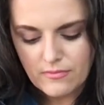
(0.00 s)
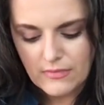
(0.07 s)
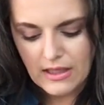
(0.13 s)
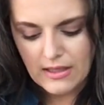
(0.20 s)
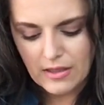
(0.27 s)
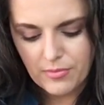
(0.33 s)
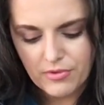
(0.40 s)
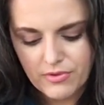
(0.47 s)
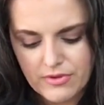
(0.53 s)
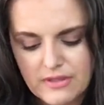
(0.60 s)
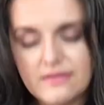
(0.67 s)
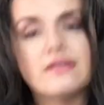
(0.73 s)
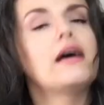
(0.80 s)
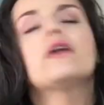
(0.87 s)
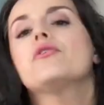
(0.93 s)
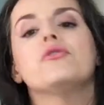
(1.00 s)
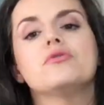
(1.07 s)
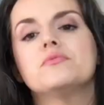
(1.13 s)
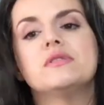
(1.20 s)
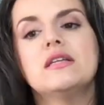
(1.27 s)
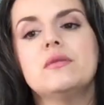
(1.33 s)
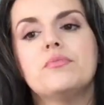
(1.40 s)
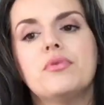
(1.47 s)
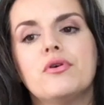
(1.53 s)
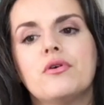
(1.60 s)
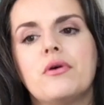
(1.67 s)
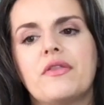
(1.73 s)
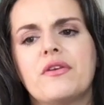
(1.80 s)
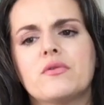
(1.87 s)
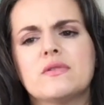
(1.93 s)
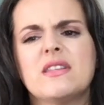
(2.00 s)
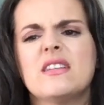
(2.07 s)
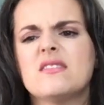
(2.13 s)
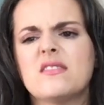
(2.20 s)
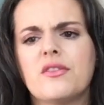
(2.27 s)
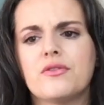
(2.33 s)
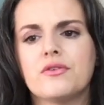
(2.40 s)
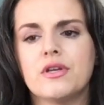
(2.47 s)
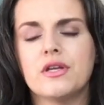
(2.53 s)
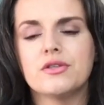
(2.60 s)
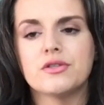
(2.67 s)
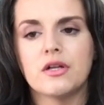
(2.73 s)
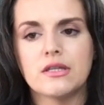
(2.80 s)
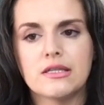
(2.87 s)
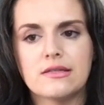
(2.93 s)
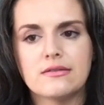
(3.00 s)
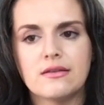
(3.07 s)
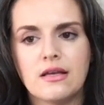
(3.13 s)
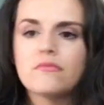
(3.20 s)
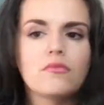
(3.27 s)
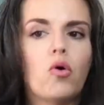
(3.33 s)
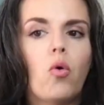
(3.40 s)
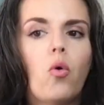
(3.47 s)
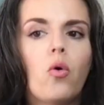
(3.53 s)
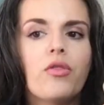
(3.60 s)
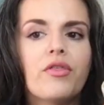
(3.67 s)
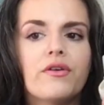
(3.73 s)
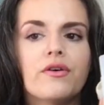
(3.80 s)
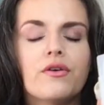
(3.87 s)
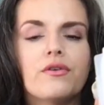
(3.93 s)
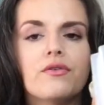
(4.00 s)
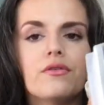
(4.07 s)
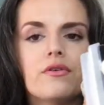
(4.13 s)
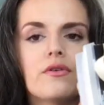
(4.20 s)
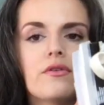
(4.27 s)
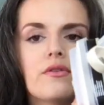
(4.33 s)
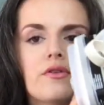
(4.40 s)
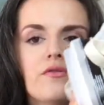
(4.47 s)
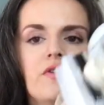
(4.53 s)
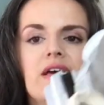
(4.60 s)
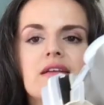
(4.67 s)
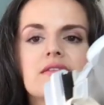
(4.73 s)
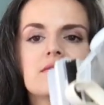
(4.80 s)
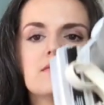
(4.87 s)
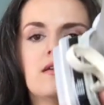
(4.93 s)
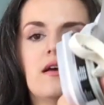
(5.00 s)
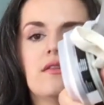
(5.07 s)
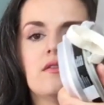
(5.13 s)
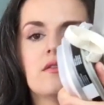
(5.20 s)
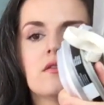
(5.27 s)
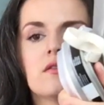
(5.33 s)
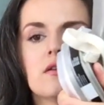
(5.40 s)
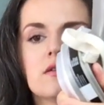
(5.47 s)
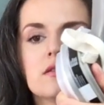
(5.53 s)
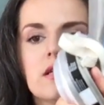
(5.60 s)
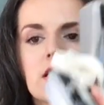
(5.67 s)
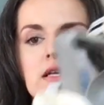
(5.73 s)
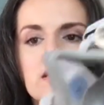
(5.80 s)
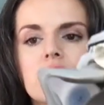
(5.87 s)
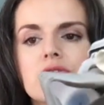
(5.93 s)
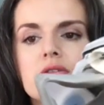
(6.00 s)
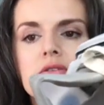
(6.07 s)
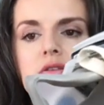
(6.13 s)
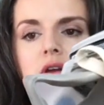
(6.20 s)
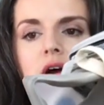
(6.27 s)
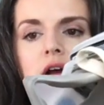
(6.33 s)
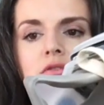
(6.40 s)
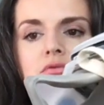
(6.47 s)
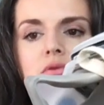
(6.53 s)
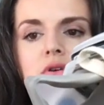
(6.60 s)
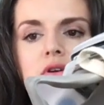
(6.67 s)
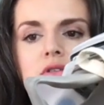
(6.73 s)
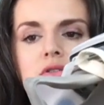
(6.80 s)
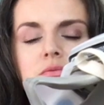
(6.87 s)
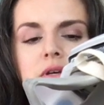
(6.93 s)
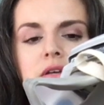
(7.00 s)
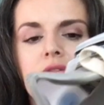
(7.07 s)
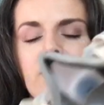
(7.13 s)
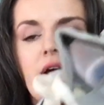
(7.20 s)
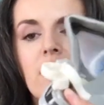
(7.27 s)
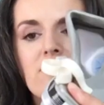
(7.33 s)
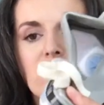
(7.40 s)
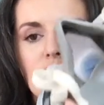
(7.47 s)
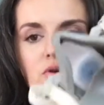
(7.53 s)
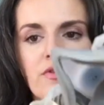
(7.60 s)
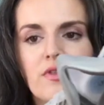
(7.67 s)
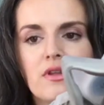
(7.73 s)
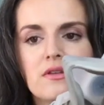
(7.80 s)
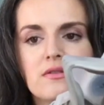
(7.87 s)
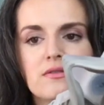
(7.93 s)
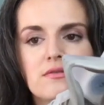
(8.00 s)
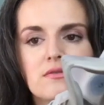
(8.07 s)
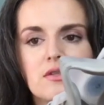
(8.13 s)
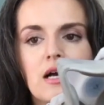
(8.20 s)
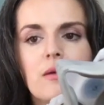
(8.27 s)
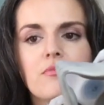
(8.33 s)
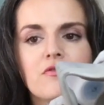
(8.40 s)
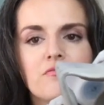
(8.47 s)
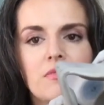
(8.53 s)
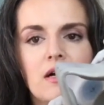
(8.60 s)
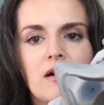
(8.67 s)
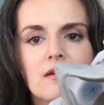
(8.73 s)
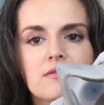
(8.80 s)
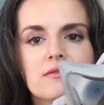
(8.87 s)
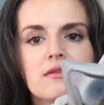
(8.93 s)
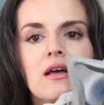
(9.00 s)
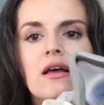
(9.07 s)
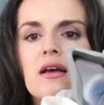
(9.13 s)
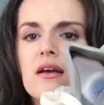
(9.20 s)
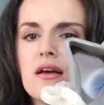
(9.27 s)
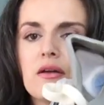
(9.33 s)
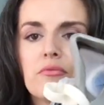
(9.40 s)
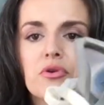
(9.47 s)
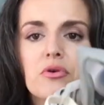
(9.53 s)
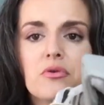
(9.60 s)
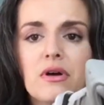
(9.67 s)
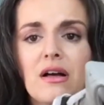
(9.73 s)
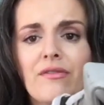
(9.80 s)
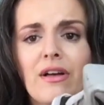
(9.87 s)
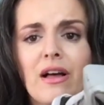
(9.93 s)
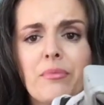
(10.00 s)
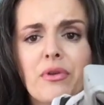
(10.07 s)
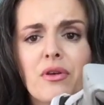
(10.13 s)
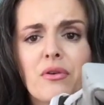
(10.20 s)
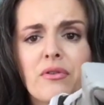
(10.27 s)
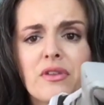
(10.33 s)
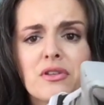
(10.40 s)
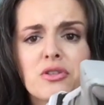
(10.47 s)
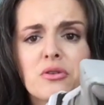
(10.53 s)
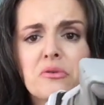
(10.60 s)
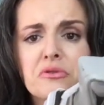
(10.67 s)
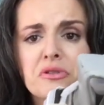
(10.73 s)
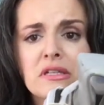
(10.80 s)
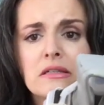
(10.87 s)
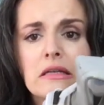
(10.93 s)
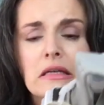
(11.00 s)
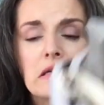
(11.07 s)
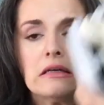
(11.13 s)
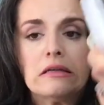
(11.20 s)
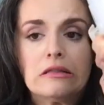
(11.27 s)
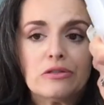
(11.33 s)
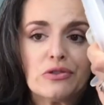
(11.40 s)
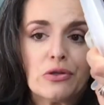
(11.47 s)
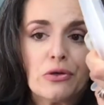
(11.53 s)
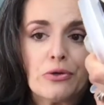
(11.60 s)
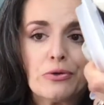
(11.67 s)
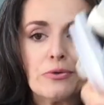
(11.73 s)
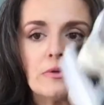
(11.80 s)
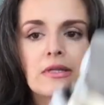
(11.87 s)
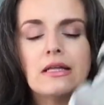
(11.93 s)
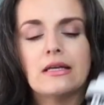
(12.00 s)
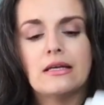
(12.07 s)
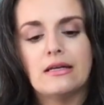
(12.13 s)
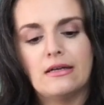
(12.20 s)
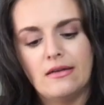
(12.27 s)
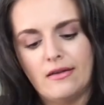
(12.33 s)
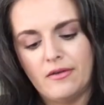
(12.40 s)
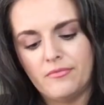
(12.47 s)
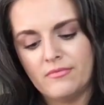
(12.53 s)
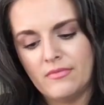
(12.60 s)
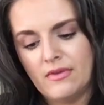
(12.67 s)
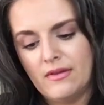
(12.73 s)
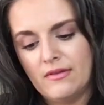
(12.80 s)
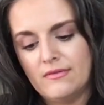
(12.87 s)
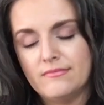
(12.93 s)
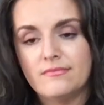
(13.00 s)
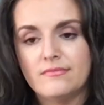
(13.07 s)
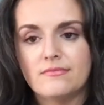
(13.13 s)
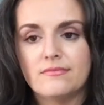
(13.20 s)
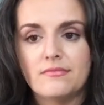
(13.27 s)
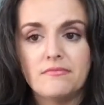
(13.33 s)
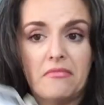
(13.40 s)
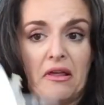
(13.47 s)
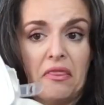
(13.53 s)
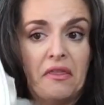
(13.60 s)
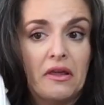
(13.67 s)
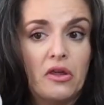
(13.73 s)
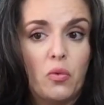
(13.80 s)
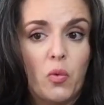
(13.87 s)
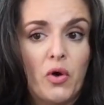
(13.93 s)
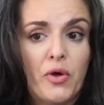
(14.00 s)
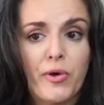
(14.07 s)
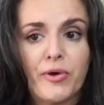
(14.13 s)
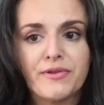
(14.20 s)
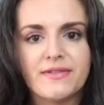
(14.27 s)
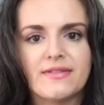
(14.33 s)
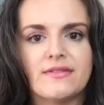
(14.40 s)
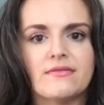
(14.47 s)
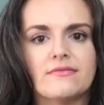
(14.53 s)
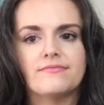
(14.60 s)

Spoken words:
And I bought this at Home Depot. I think it was less than $30. All the vets and the technicians that I've worked with have worn this type of mask, and we all have happy, healthy children. So I think it works.